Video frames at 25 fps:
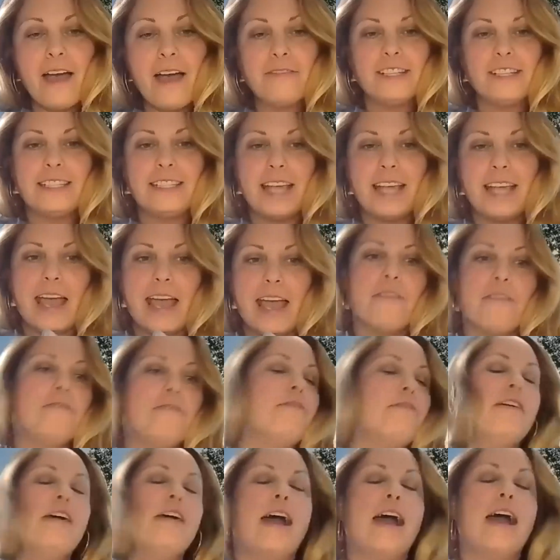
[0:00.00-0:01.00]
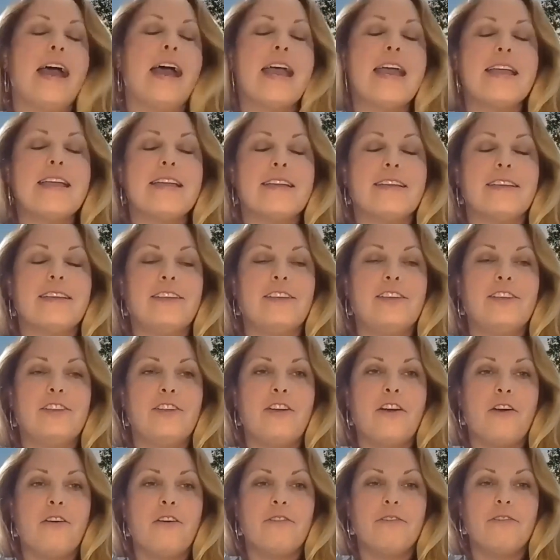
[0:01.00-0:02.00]
say, I
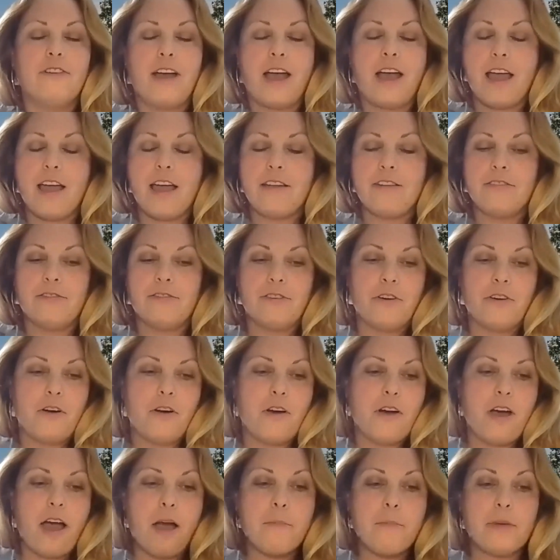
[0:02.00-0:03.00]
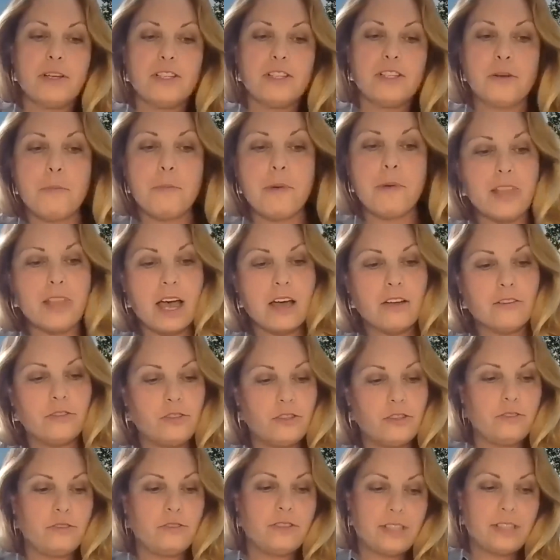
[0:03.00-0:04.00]
don't know how much I'm allowed
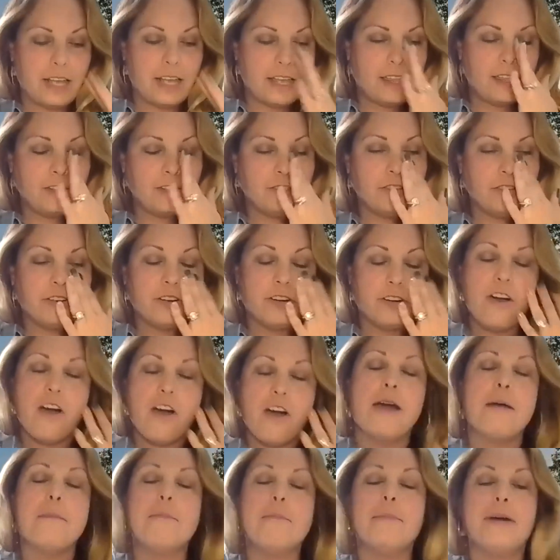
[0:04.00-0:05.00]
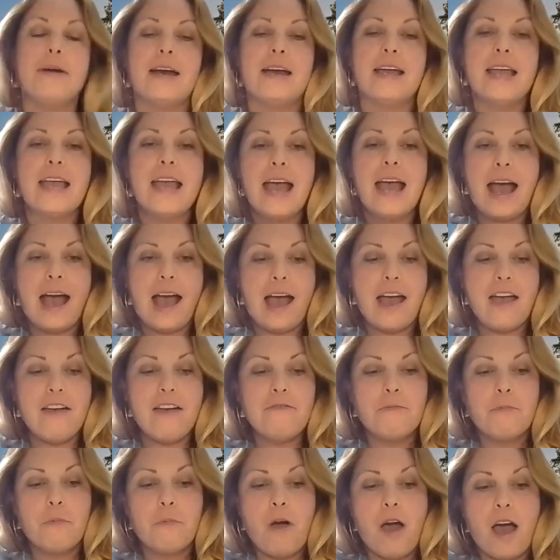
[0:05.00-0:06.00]
to say this or not, but
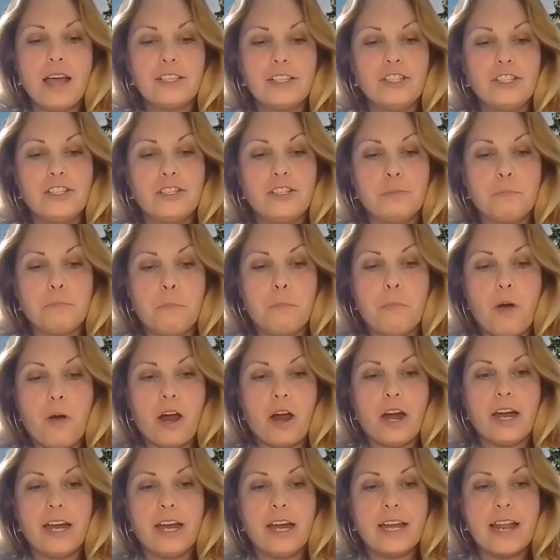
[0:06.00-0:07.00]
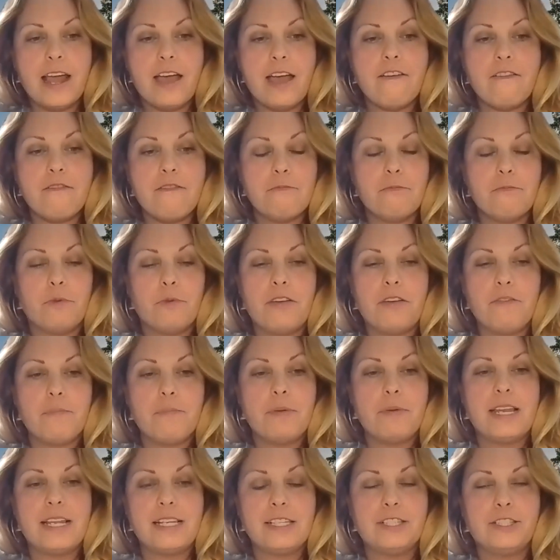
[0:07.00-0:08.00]
I've watched Bart and we have
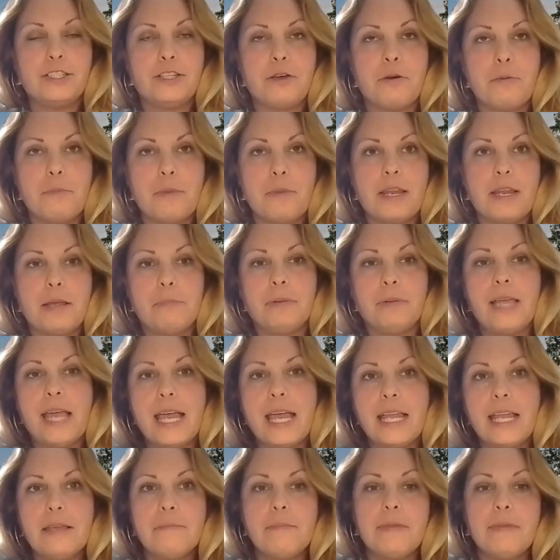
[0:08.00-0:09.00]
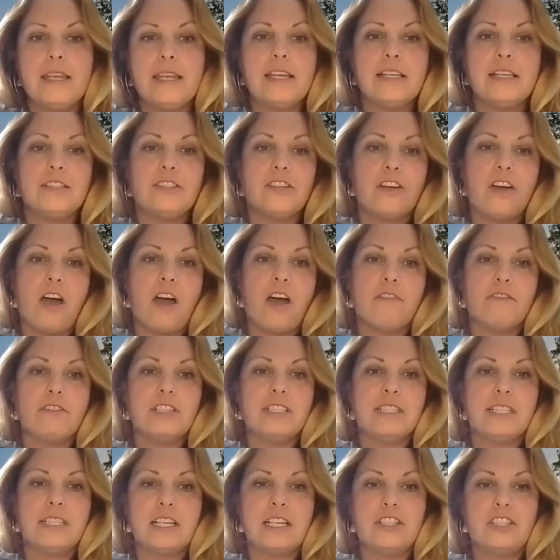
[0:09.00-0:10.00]
been in so many planning meetings and
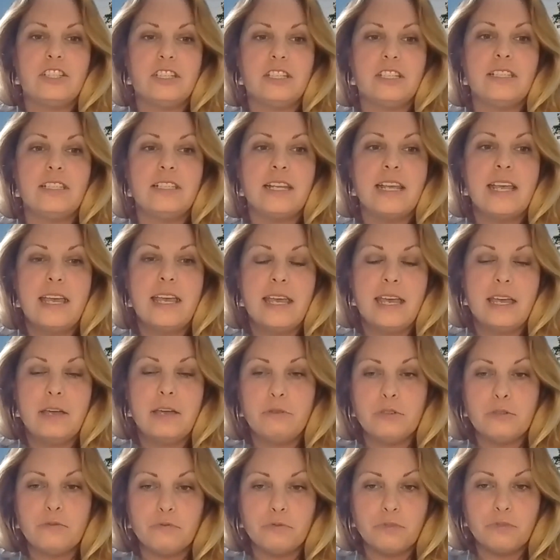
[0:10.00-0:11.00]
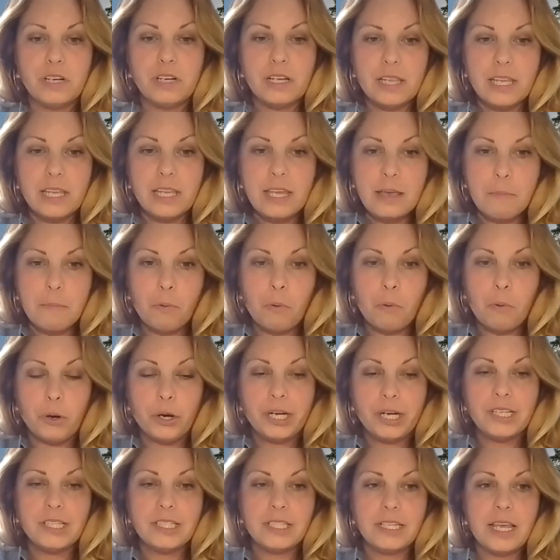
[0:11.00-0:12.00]
conversations. It was really
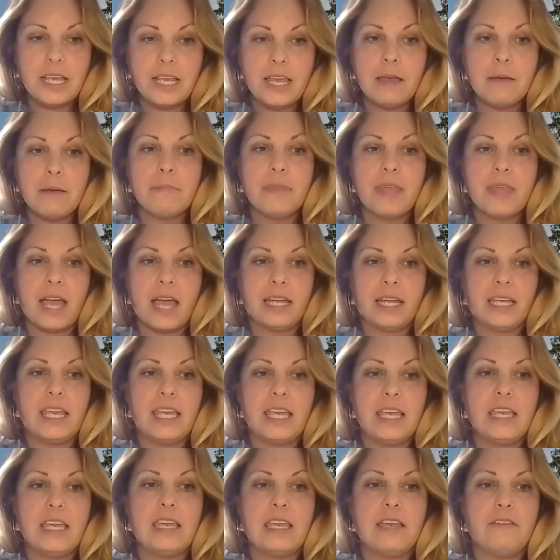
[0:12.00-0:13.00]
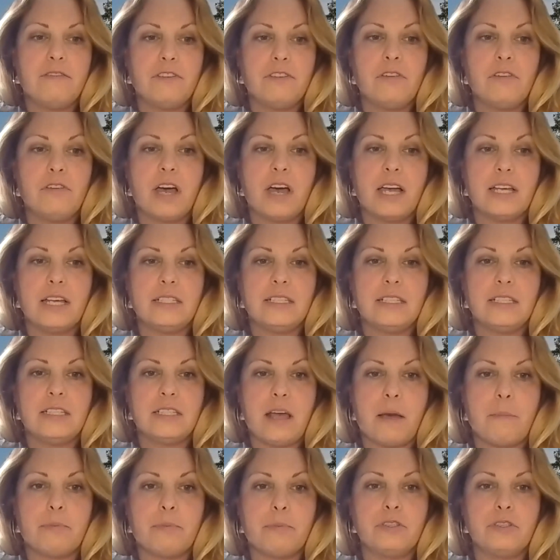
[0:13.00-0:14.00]
important to him that he give you guys this
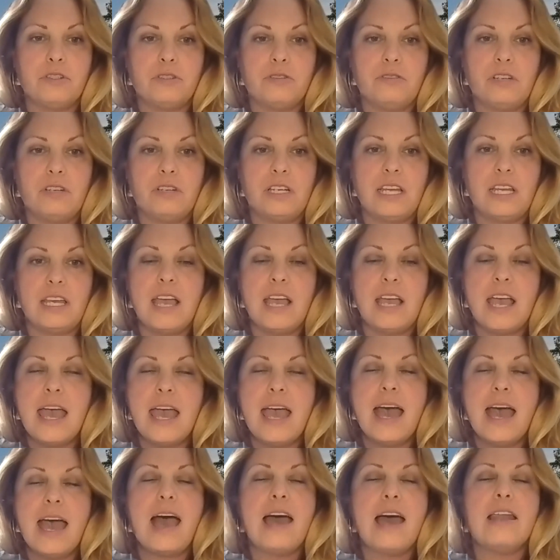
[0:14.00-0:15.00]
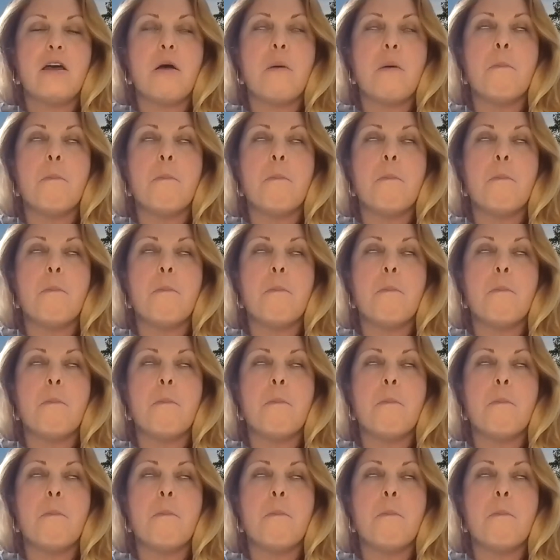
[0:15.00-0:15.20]
opportunity at a